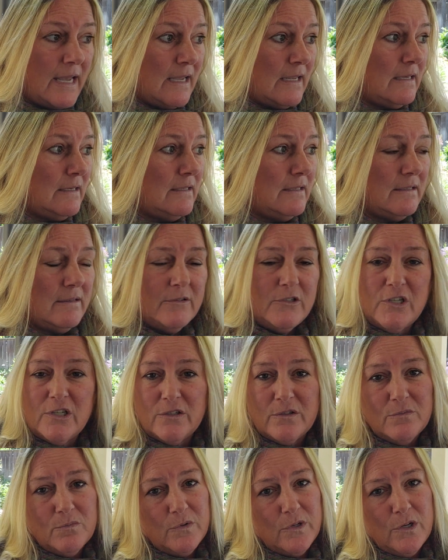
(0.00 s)
and
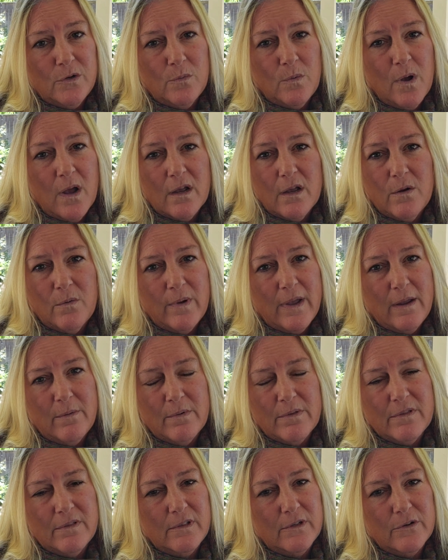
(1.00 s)
just you walk away
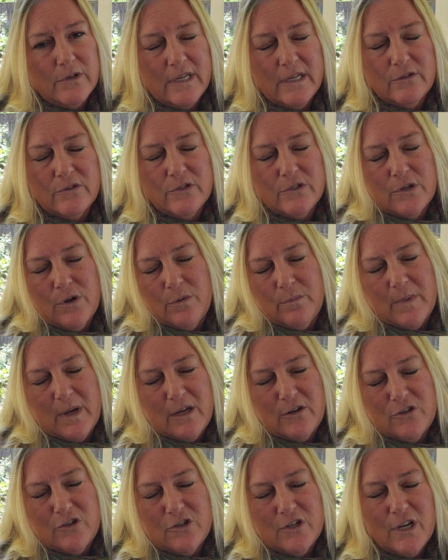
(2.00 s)
with learning so
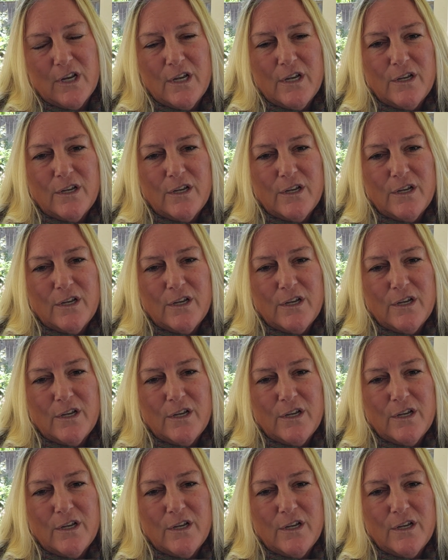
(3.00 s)
much.